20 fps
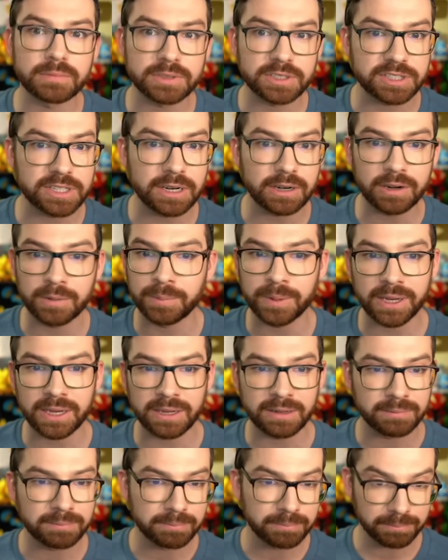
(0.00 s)

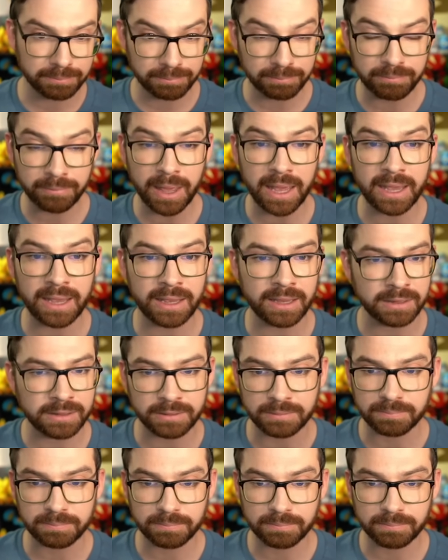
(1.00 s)
Cerebi made